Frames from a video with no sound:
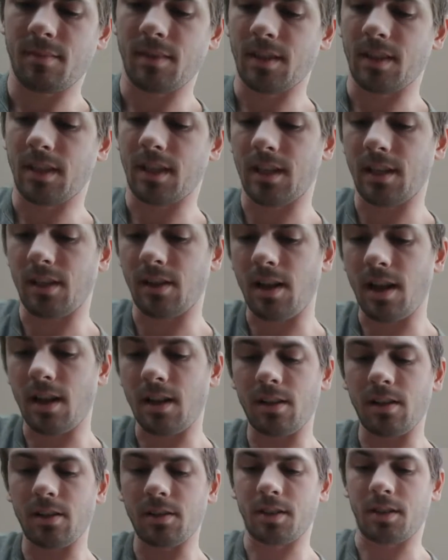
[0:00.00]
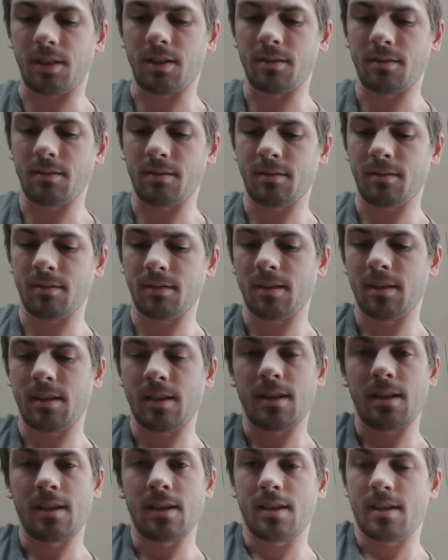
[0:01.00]
It's getting a lot closer,
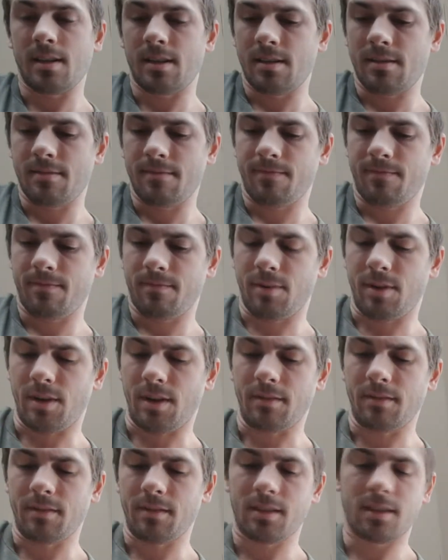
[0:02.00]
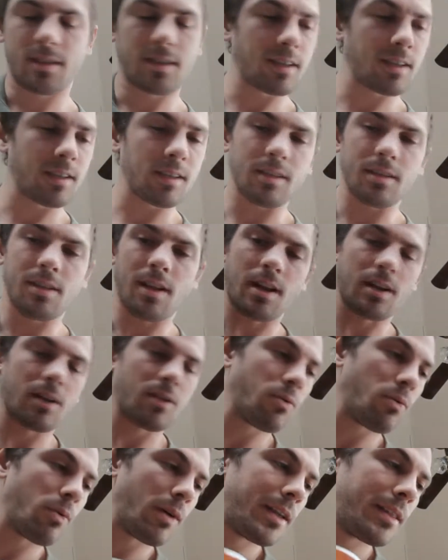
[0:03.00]
but still not
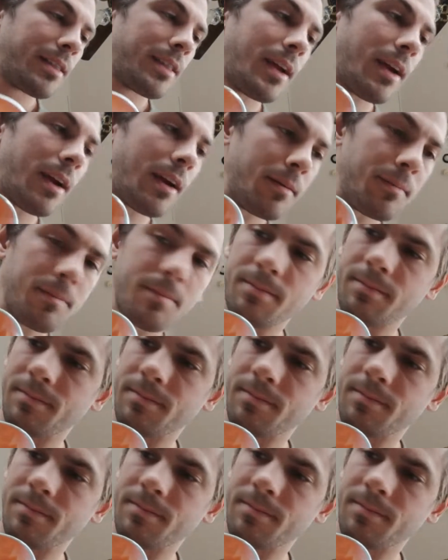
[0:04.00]
quite there.